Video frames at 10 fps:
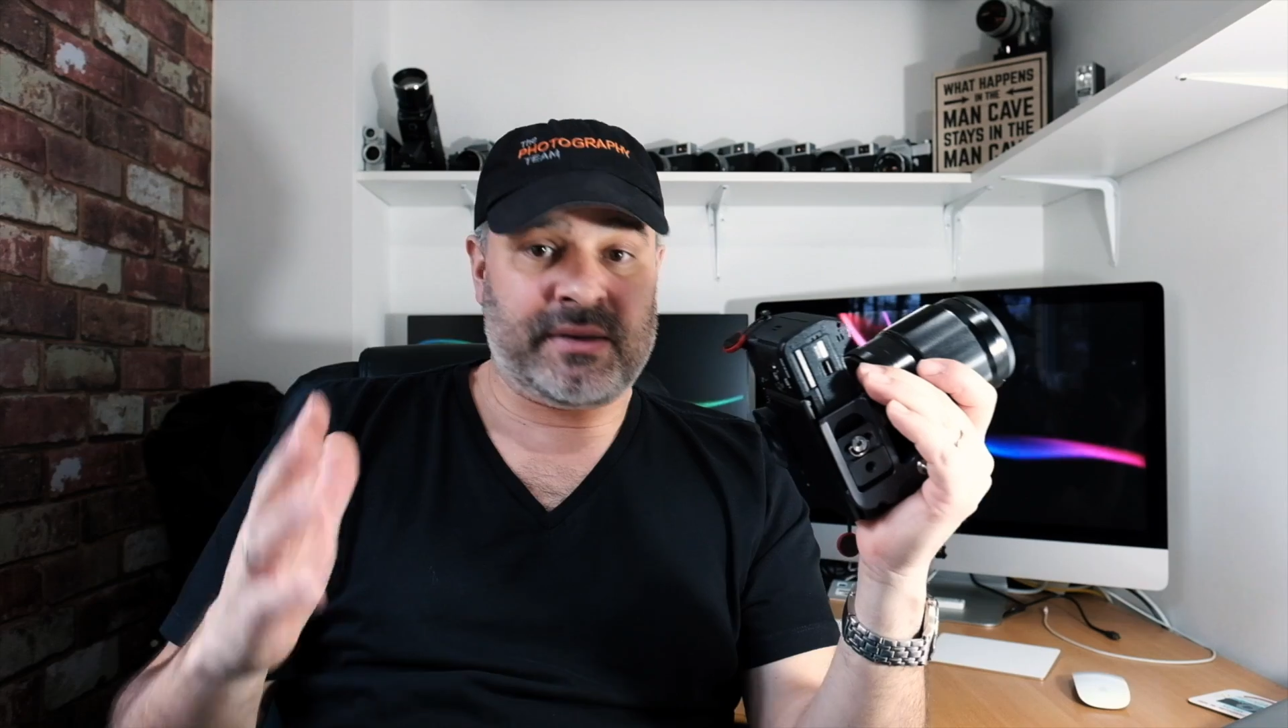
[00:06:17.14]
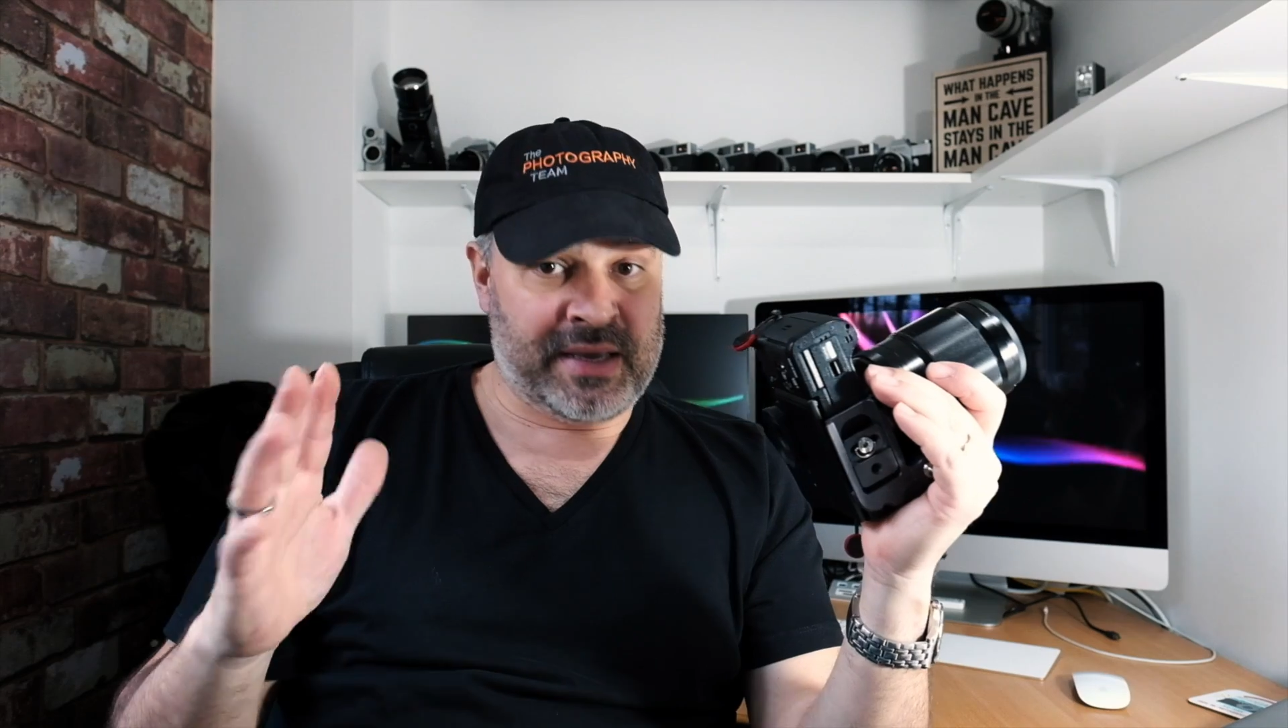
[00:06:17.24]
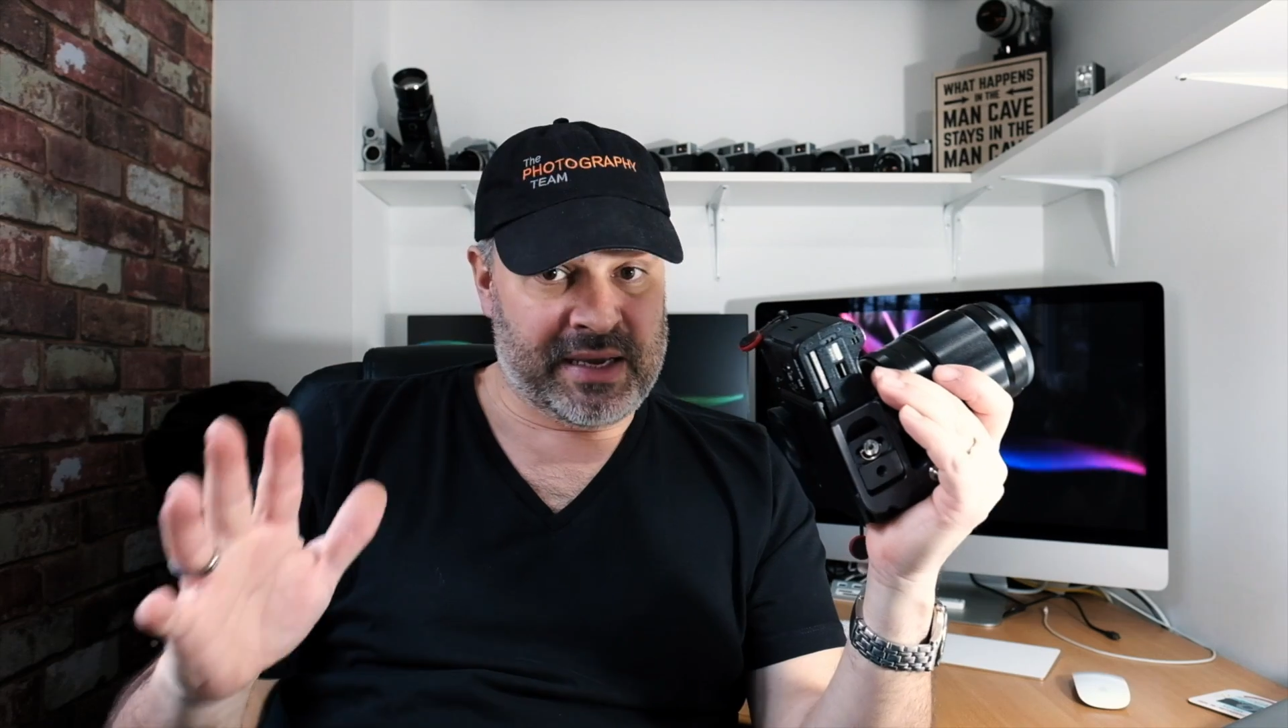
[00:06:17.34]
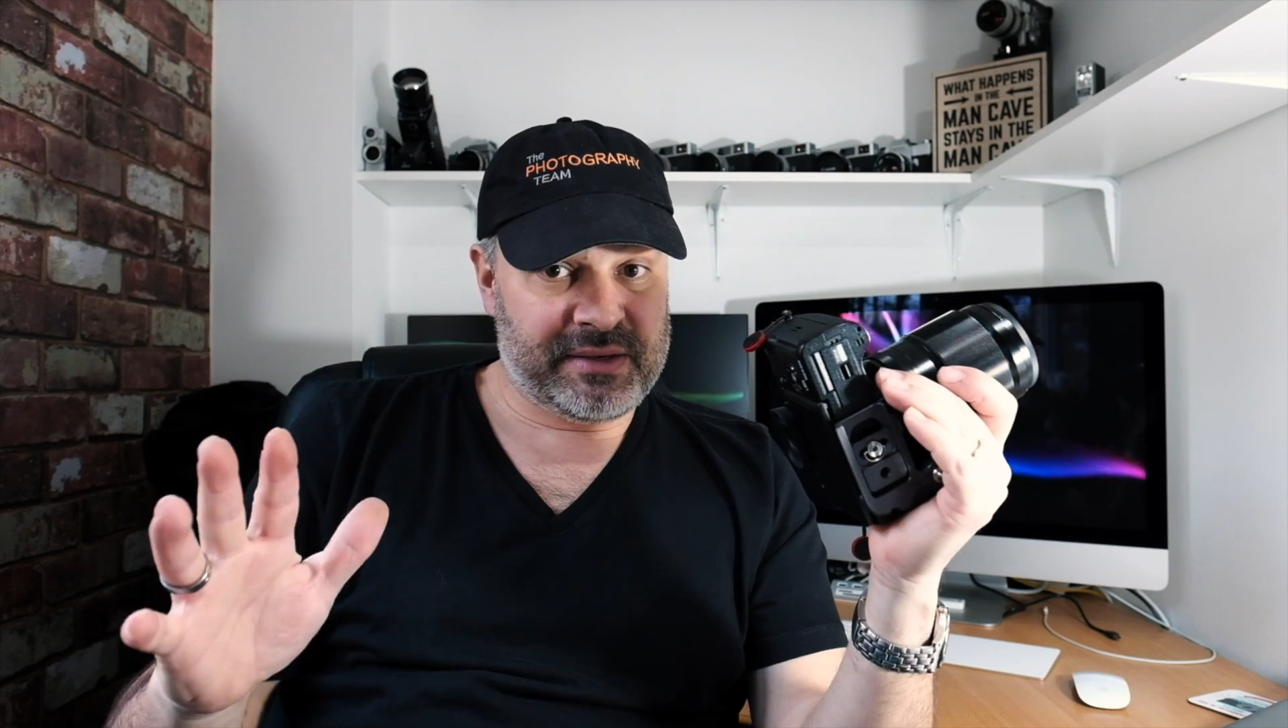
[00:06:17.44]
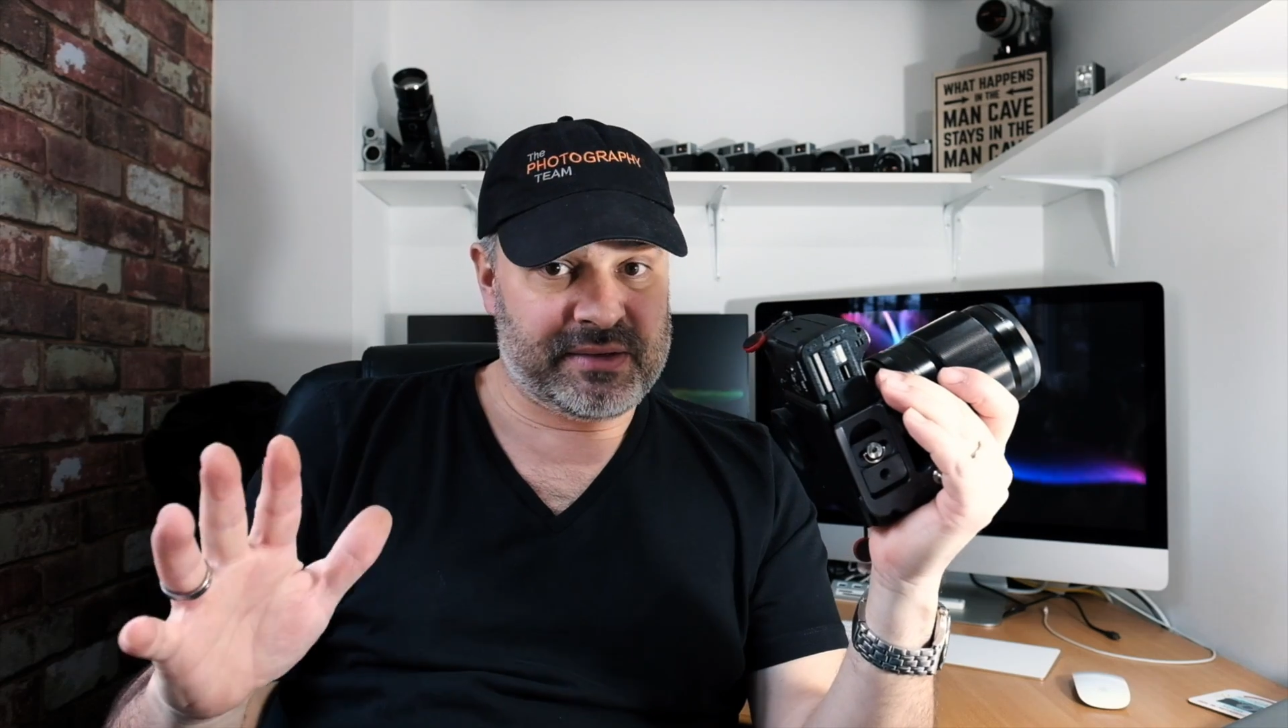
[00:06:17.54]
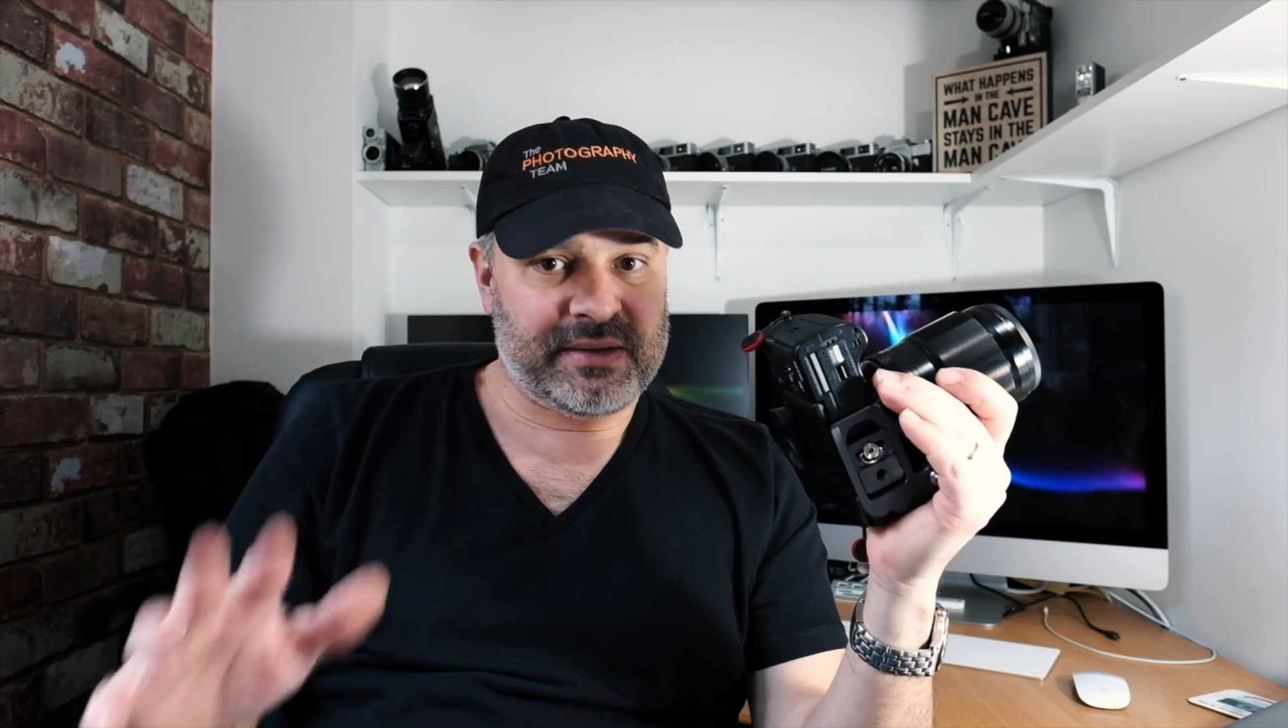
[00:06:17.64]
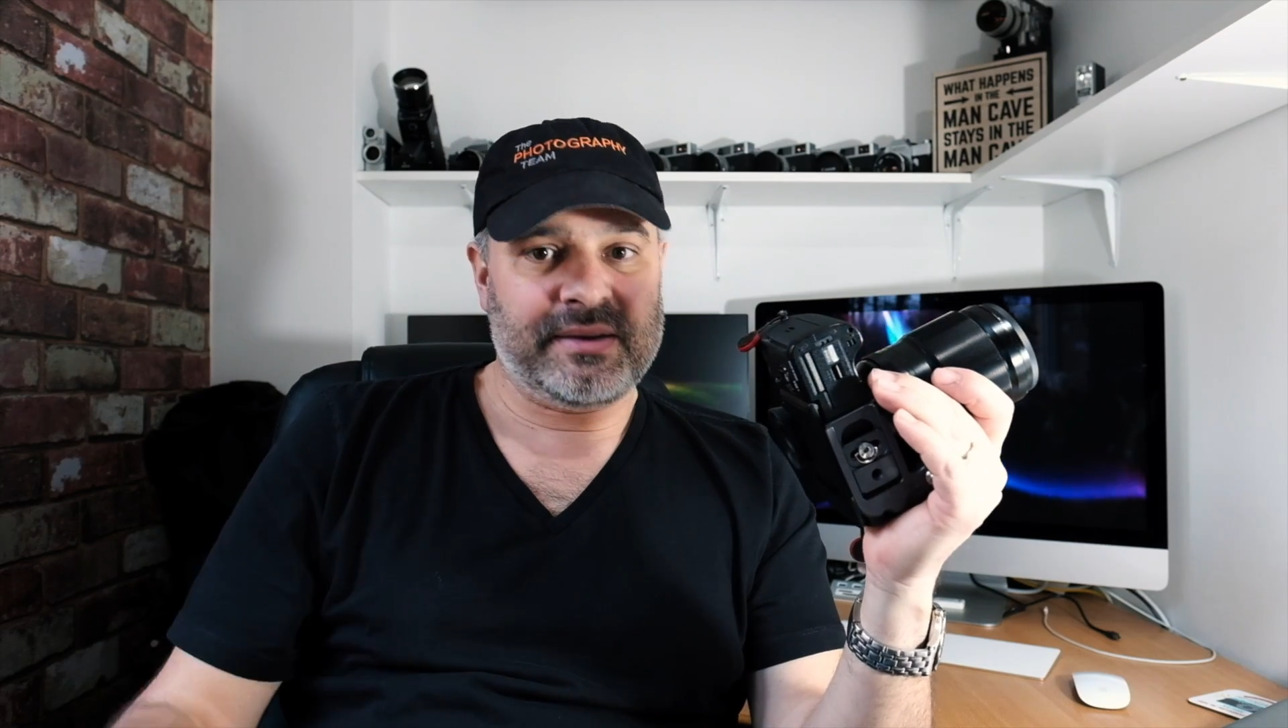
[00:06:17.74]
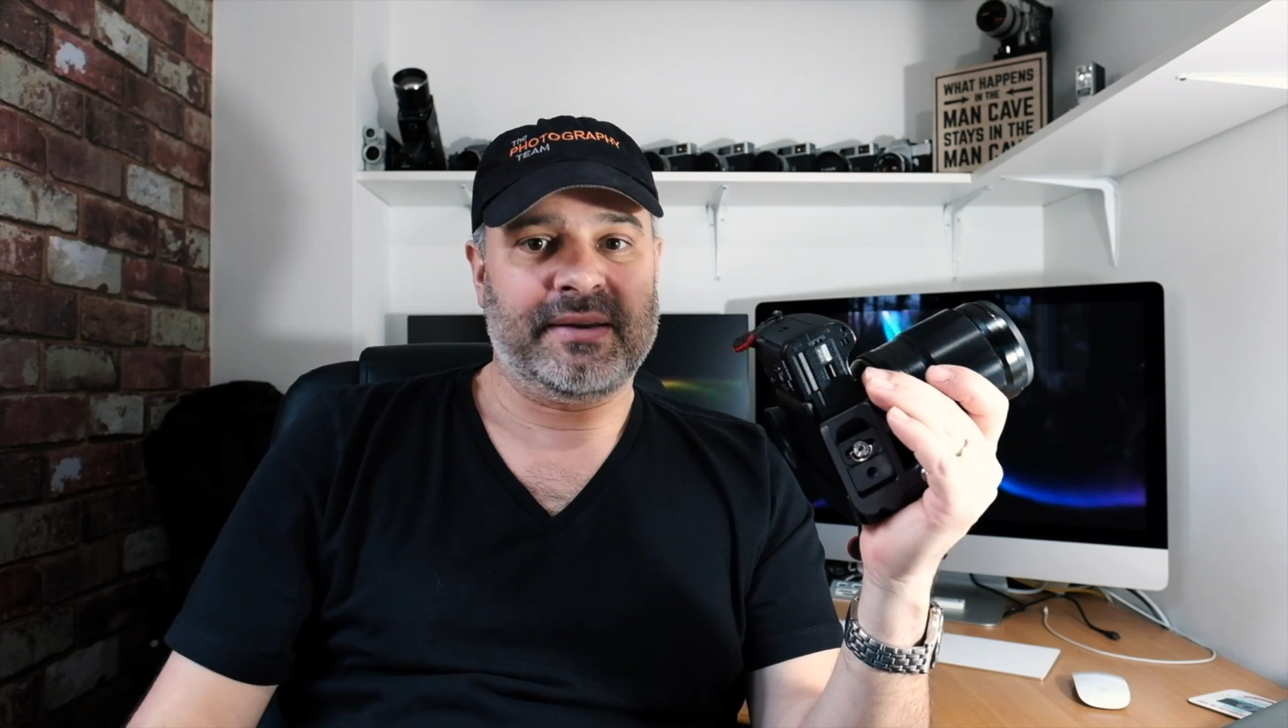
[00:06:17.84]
Yes,